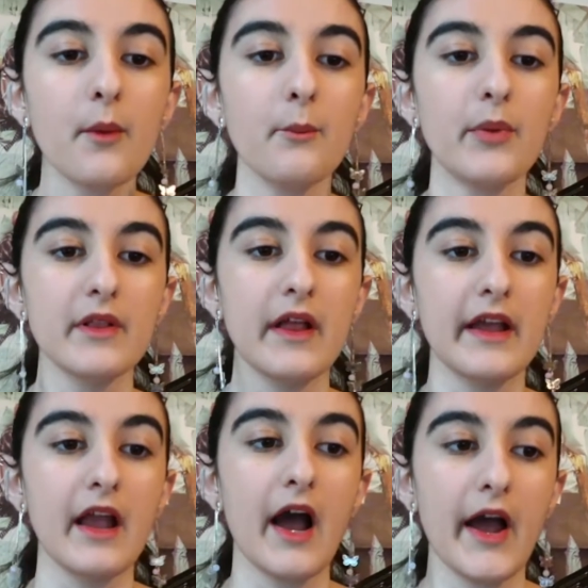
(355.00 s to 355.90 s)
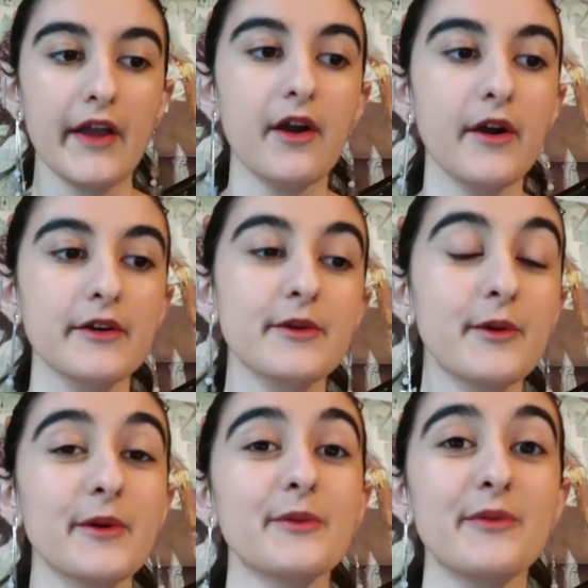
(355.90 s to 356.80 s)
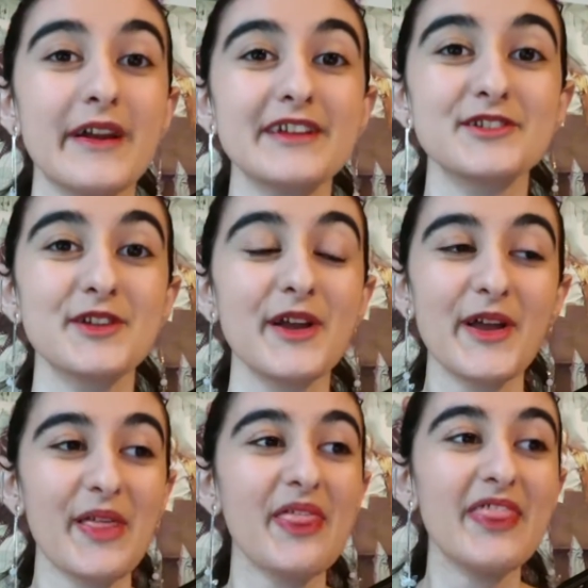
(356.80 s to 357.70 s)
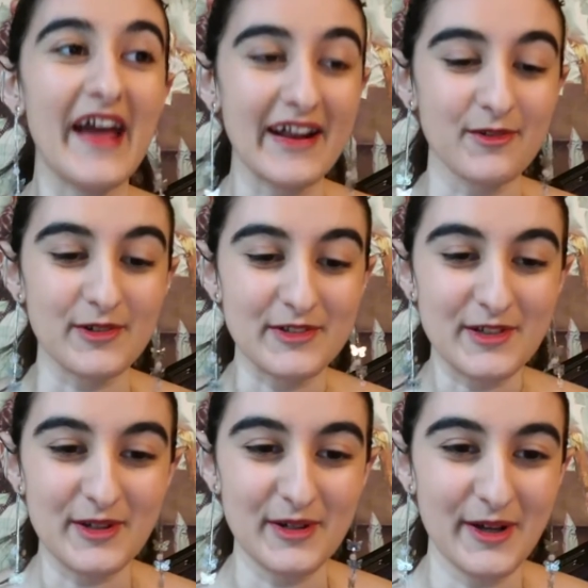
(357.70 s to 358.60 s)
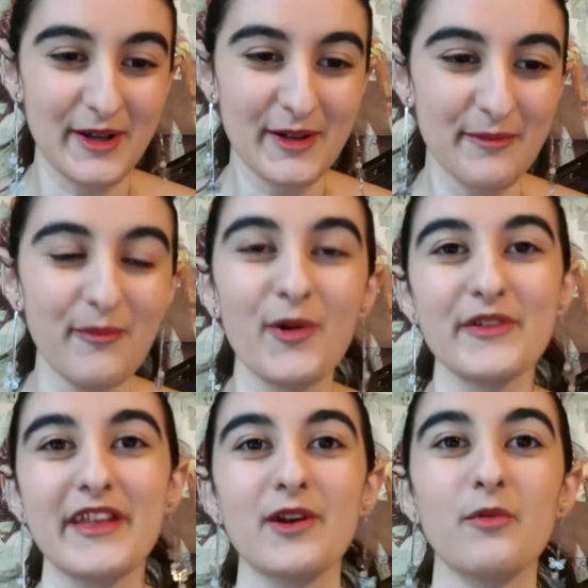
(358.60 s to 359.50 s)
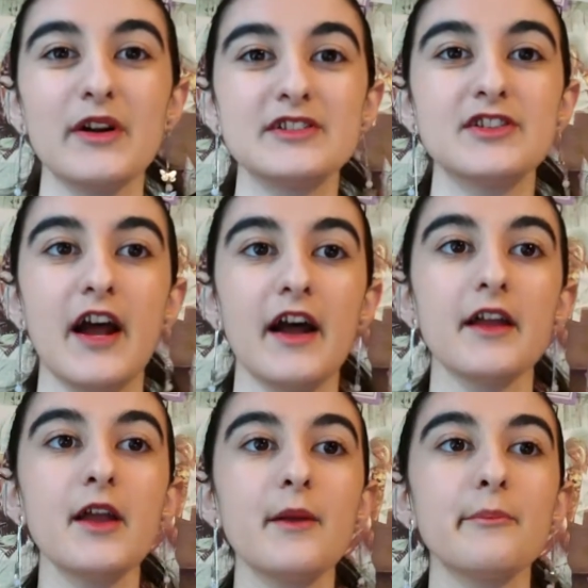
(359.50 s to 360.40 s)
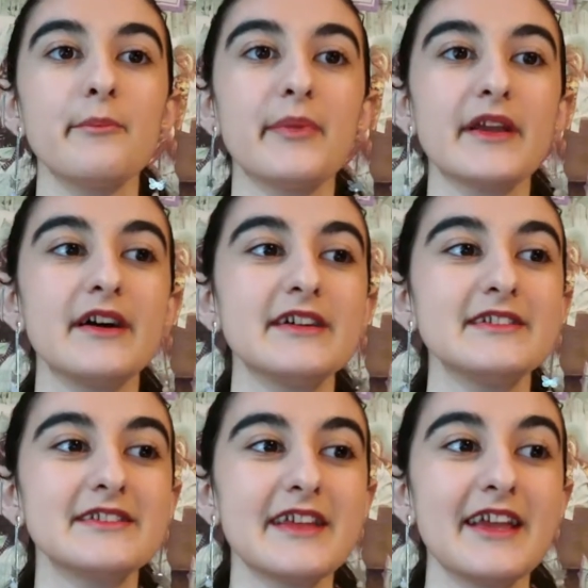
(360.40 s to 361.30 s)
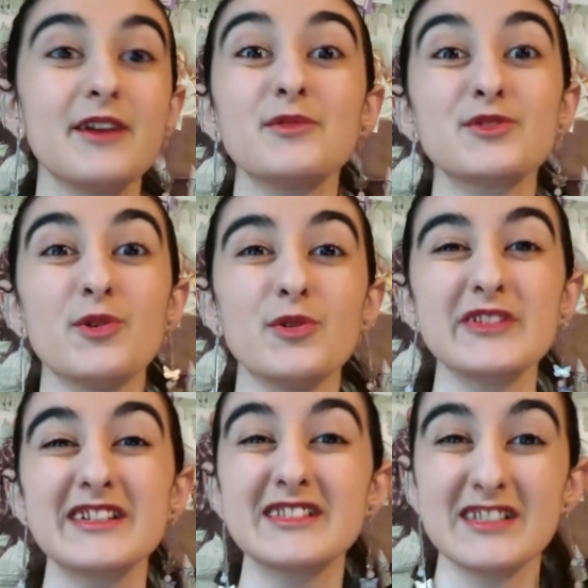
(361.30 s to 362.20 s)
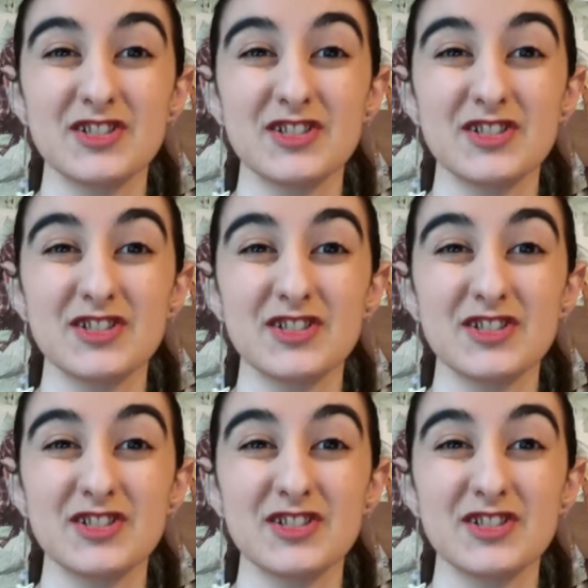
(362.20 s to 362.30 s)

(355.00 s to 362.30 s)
but like, I hardcore wish that it was more than a one-shot, because it was only 6